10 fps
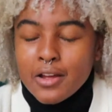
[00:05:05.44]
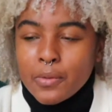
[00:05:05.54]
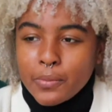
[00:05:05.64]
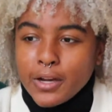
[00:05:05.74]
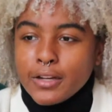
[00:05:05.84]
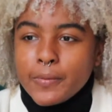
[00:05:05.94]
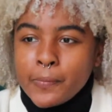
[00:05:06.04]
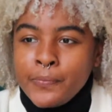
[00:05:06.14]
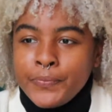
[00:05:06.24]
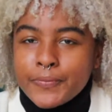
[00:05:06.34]
but
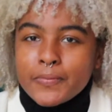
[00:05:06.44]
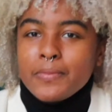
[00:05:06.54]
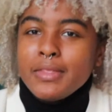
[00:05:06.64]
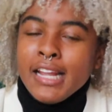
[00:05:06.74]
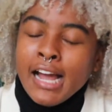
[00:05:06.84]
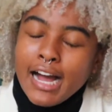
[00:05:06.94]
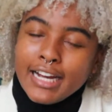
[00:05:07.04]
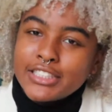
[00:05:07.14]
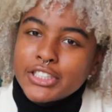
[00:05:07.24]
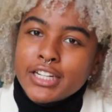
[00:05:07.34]
I
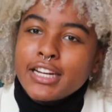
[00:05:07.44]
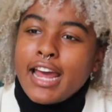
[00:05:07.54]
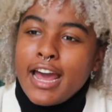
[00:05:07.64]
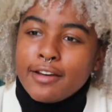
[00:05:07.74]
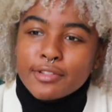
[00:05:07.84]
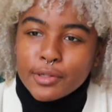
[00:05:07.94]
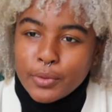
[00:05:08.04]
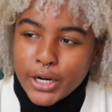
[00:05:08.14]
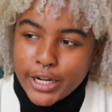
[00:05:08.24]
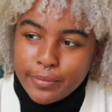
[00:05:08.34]
shouldn't have to
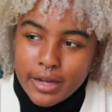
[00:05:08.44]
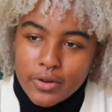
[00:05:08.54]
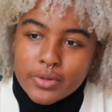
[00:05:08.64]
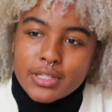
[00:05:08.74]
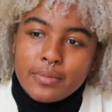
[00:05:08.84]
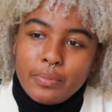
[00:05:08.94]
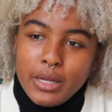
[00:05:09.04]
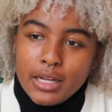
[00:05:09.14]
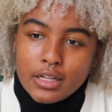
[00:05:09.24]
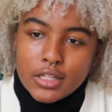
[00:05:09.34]
worry about
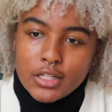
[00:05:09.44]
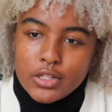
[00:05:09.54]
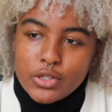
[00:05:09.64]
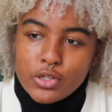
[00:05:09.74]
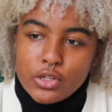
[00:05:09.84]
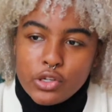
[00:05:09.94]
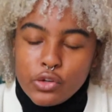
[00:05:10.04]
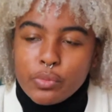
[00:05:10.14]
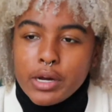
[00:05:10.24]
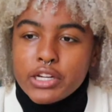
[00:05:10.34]
being too
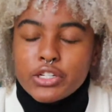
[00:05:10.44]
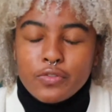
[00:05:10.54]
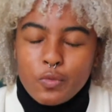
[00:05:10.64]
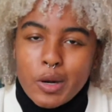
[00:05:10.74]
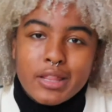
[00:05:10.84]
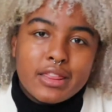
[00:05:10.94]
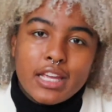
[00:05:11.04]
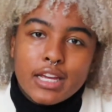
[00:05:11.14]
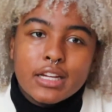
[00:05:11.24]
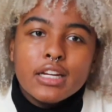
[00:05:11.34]
much of one
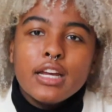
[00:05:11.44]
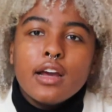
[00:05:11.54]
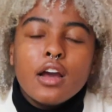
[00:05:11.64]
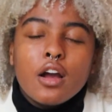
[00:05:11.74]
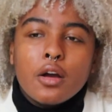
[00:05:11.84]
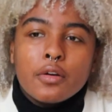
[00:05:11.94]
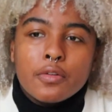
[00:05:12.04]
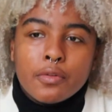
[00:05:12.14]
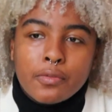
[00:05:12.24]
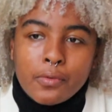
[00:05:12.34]
thing
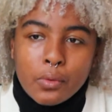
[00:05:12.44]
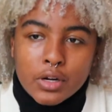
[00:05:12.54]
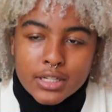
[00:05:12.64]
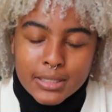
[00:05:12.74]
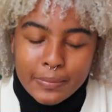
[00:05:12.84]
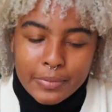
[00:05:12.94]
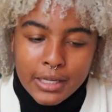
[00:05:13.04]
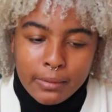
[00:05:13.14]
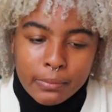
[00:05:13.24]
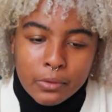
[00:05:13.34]
for some
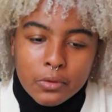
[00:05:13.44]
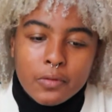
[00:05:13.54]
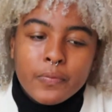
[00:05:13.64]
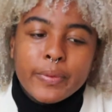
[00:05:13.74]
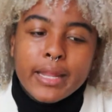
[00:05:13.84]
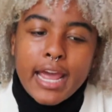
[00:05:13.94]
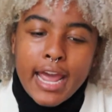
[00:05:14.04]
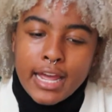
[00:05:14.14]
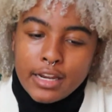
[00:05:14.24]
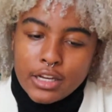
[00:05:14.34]
people
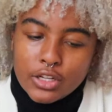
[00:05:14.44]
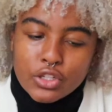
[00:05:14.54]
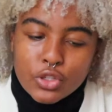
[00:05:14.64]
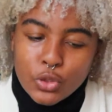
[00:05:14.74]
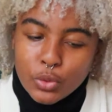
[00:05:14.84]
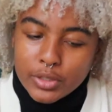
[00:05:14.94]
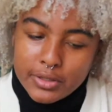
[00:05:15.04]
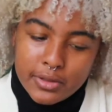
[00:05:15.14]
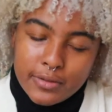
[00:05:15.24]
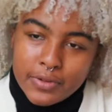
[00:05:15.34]
and too
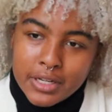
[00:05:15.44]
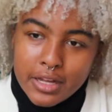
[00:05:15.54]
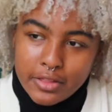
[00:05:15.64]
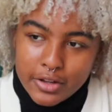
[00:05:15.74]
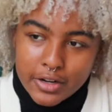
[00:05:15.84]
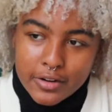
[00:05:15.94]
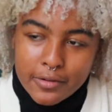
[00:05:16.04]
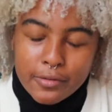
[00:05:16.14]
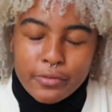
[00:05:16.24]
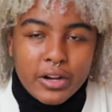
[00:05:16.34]
little of another
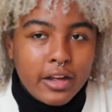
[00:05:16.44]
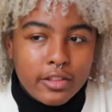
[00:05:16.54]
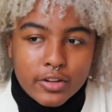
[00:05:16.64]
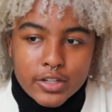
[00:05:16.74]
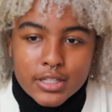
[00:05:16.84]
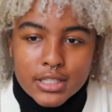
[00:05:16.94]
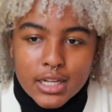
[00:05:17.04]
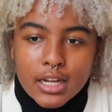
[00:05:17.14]
for others.